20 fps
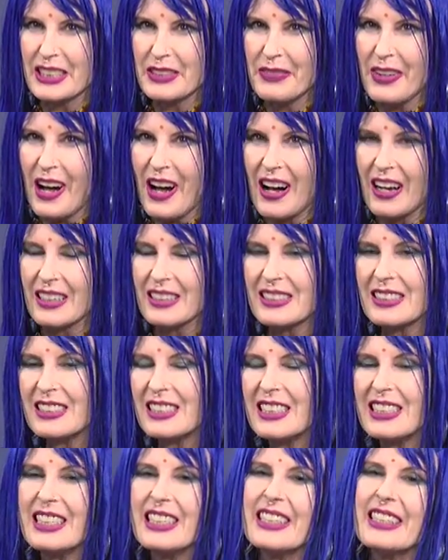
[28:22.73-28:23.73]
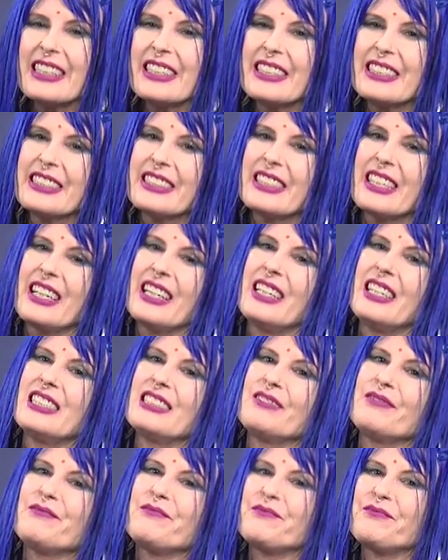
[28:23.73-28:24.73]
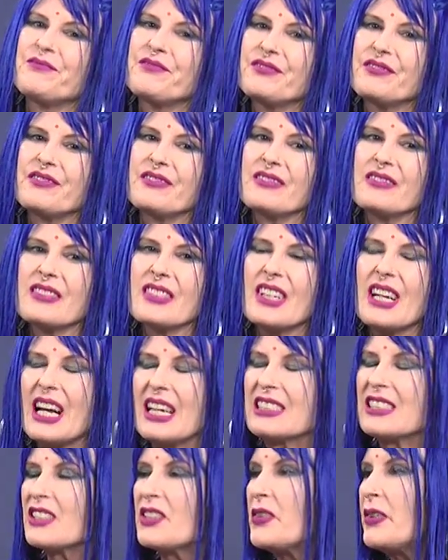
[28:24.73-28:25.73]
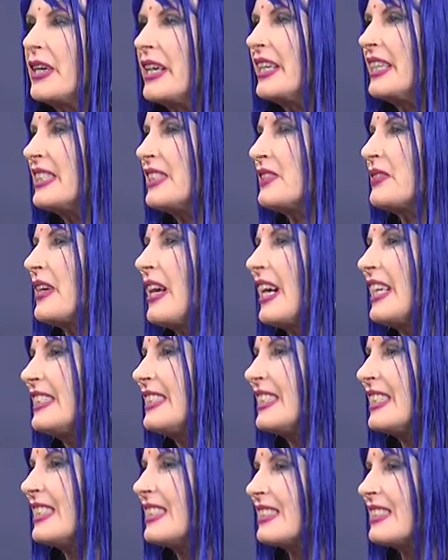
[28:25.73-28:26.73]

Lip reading: ball, is has Aquarius rising,